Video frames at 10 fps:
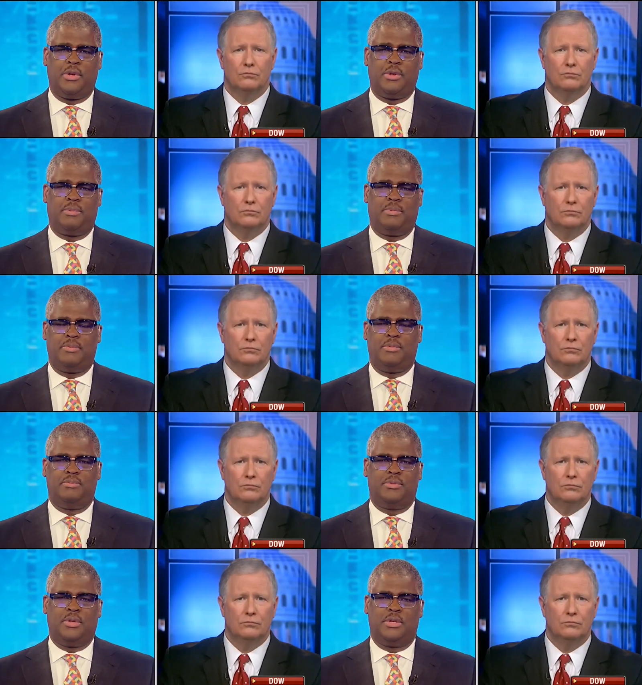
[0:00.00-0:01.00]

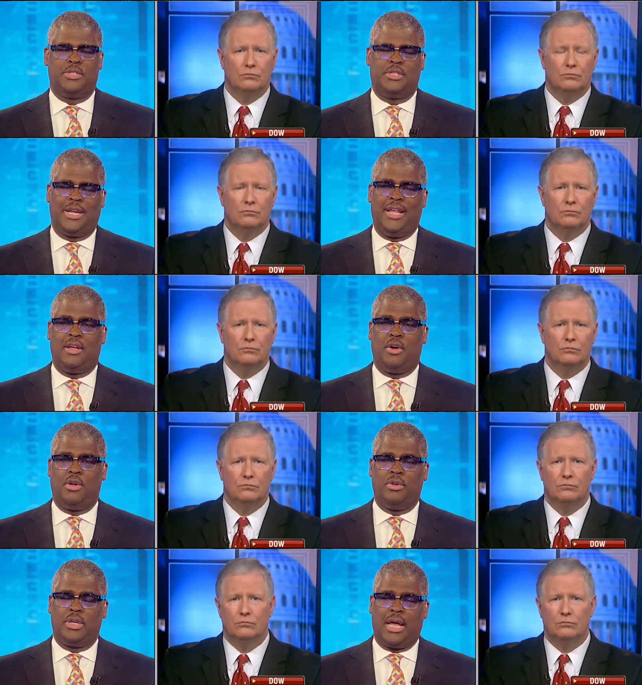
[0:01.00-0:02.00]
Speaker 1: uh, sending
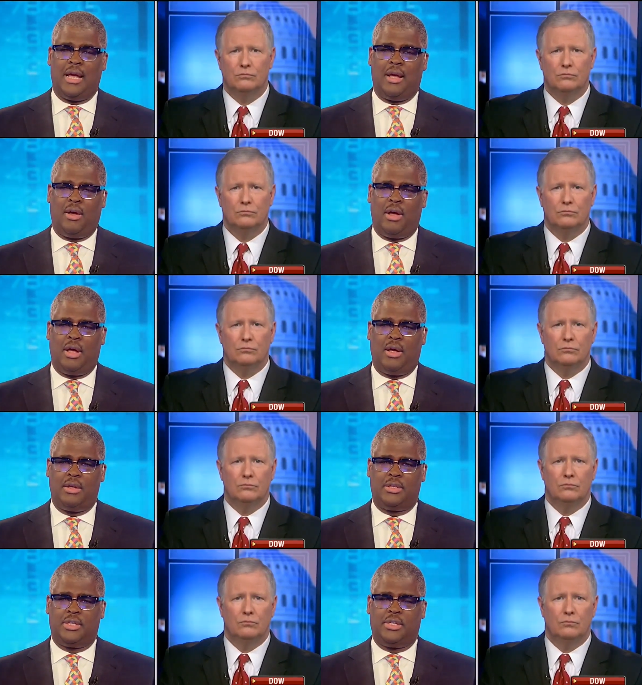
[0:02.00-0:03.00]
gold uh,
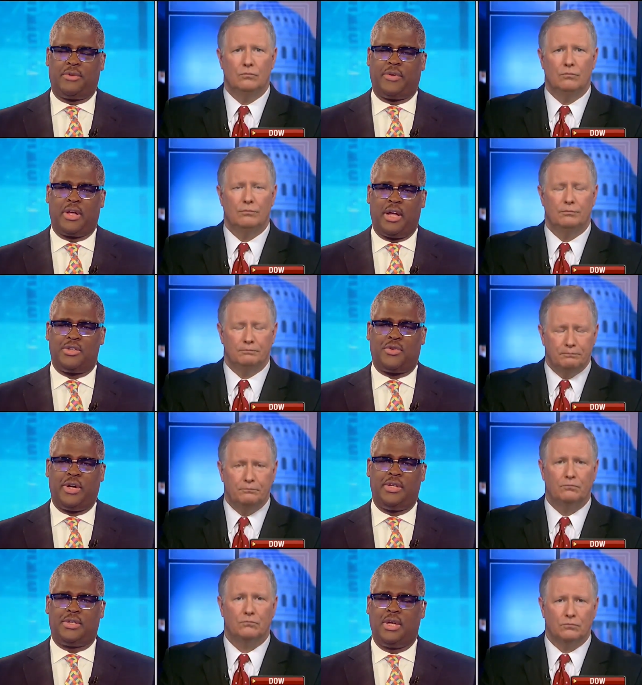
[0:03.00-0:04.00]
uh, to different
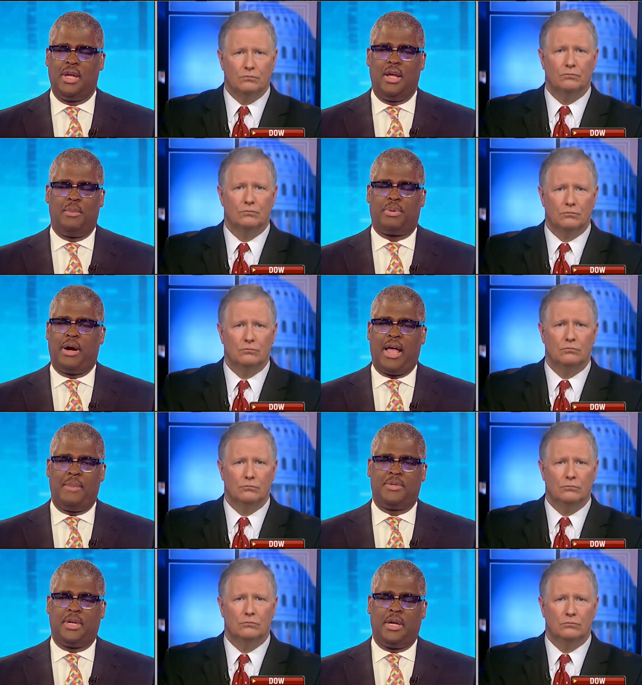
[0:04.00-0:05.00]
countries
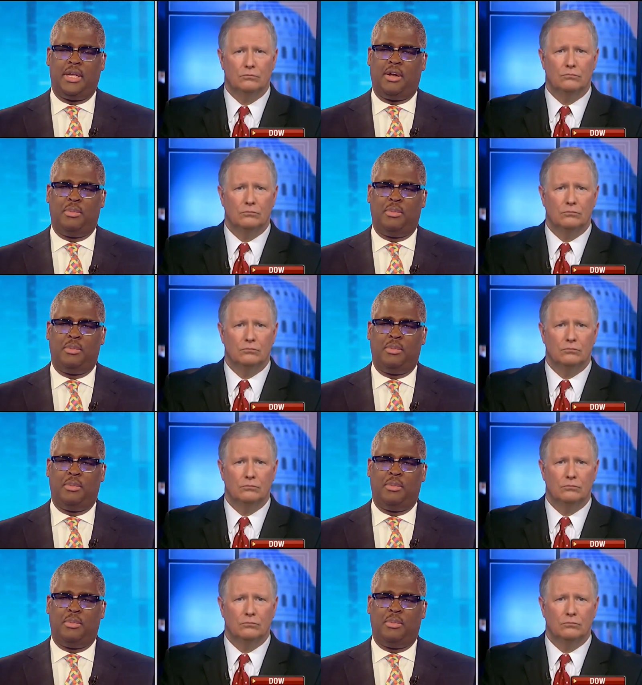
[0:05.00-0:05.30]
perhaps uh, you know